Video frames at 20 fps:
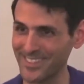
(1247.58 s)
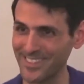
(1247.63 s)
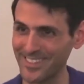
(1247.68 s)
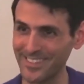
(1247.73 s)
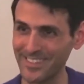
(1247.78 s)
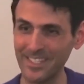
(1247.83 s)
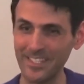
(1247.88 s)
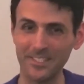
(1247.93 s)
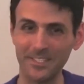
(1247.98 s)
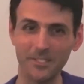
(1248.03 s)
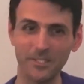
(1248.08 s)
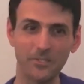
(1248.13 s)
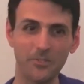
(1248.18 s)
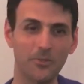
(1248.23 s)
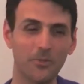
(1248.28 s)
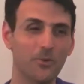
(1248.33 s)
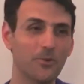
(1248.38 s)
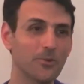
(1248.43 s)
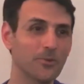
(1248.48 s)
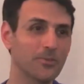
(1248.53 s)
that is
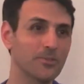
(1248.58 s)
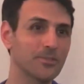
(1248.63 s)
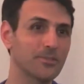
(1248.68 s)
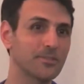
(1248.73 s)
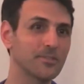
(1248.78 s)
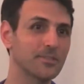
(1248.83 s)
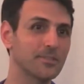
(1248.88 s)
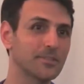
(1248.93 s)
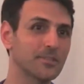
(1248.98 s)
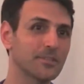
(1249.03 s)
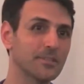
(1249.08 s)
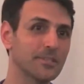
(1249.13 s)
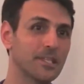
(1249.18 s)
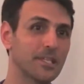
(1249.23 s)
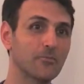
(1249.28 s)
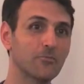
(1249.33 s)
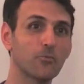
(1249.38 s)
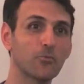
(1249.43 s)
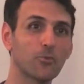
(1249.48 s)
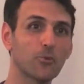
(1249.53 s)
called
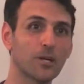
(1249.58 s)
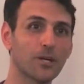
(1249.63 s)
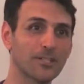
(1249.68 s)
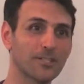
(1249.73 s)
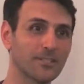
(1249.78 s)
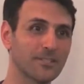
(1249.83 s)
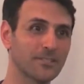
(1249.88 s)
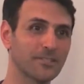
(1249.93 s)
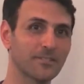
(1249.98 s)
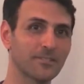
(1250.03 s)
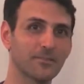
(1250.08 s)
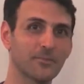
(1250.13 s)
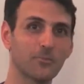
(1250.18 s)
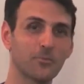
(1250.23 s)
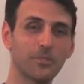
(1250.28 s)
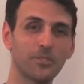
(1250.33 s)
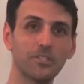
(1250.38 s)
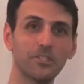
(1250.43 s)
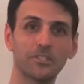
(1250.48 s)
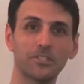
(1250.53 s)
Gevurah,
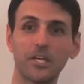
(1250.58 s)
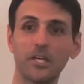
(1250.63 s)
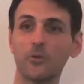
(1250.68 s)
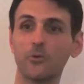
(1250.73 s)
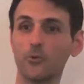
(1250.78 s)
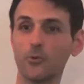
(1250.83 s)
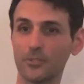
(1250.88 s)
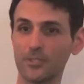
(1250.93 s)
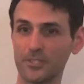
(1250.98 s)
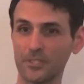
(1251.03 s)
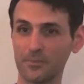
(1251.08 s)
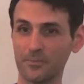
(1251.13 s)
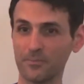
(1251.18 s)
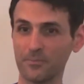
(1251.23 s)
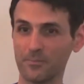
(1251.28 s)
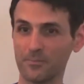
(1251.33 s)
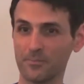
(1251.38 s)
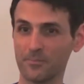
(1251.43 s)
which is heroism.